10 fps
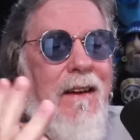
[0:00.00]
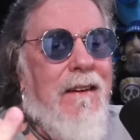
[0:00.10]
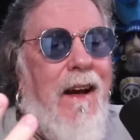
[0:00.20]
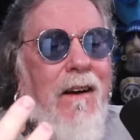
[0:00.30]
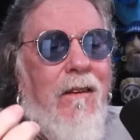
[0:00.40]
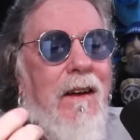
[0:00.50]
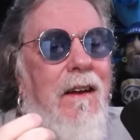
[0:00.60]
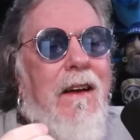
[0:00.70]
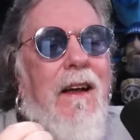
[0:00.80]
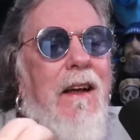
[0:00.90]
Now,
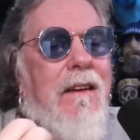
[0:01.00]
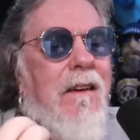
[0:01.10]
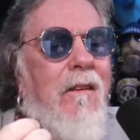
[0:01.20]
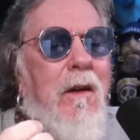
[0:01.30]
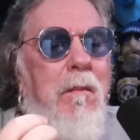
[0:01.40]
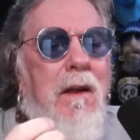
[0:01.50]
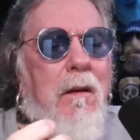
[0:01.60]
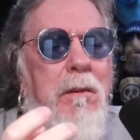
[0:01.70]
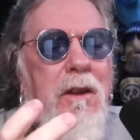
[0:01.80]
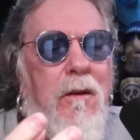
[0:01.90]
it's only been
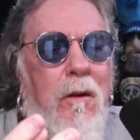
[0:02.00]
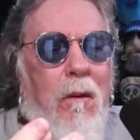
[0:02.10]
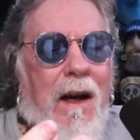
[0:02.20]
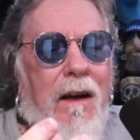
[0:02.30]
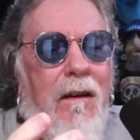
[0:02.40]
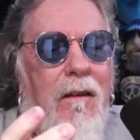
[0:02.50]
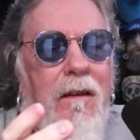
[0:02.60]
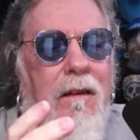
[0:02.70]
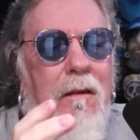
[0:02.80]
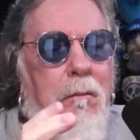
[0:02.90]
up a short while,
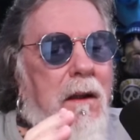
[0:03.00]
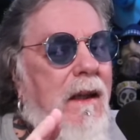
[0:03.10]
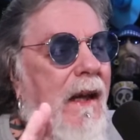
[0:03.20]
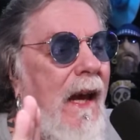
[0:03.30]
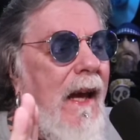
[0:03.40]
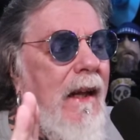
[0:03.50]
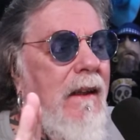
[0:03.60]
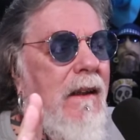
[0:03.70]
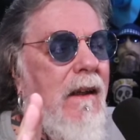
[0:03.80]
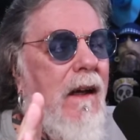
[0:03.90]
but again,